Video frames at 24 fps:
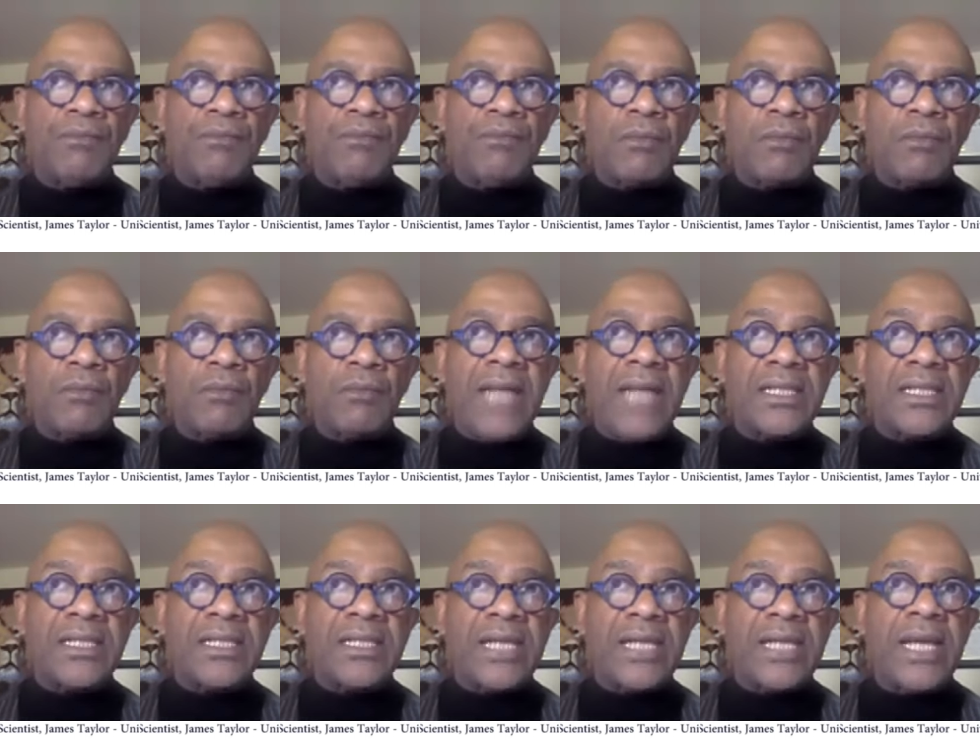I'd
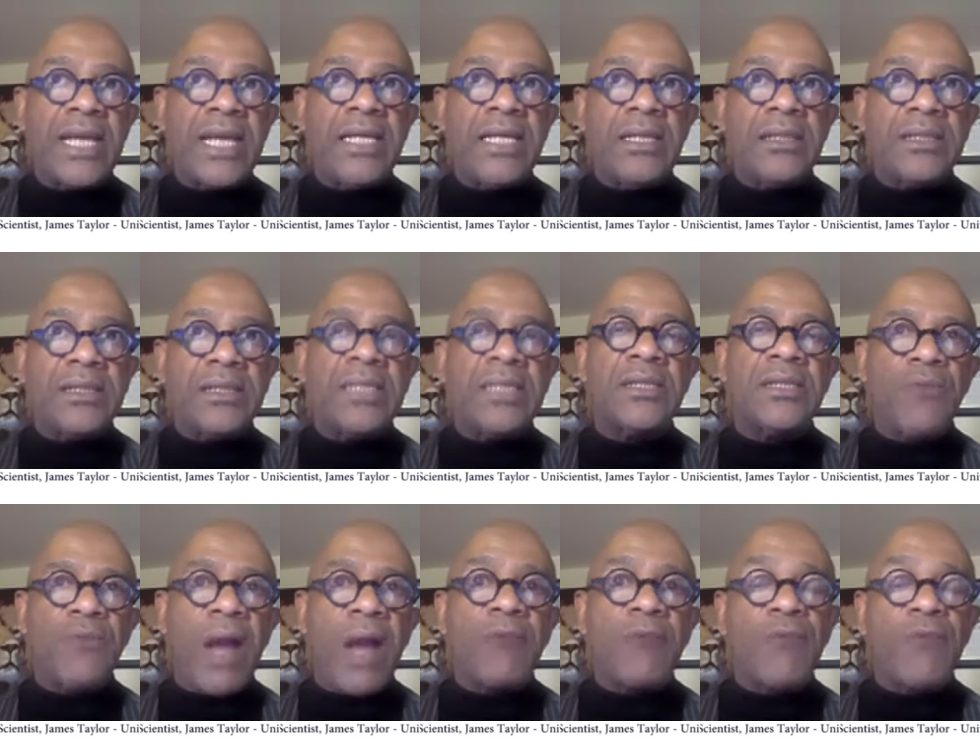say, since
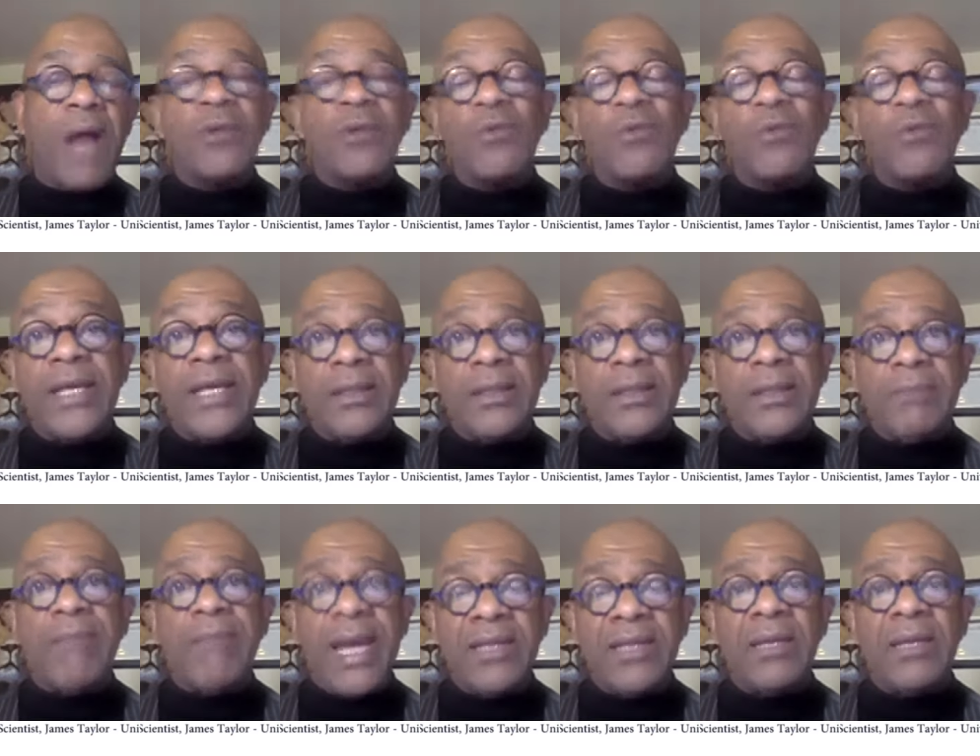Ronald Reagan
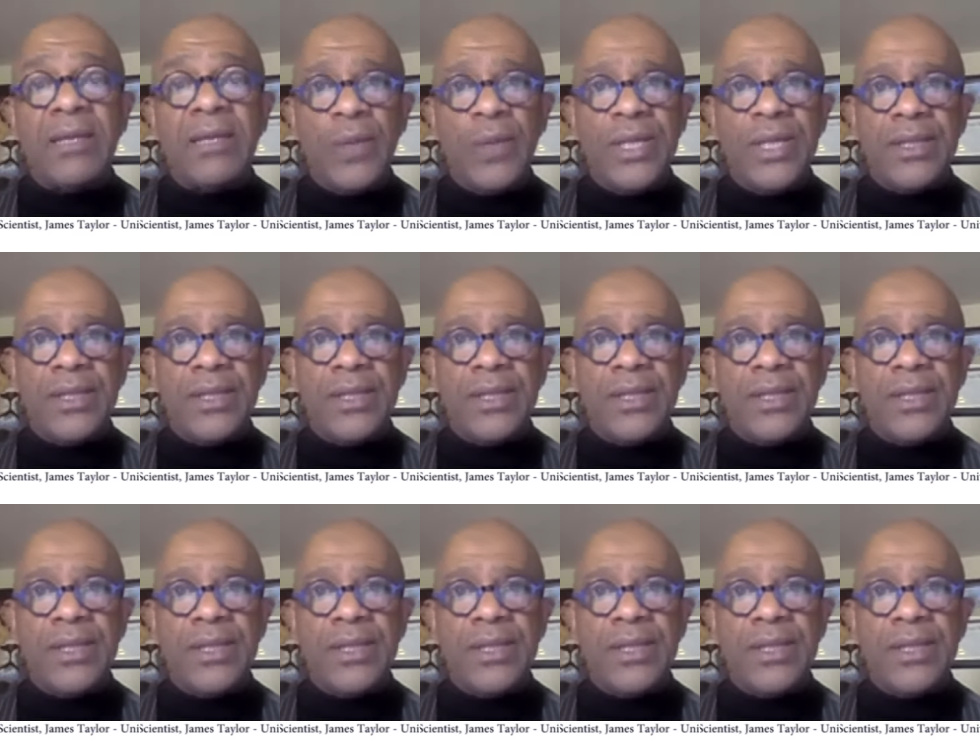made them weak.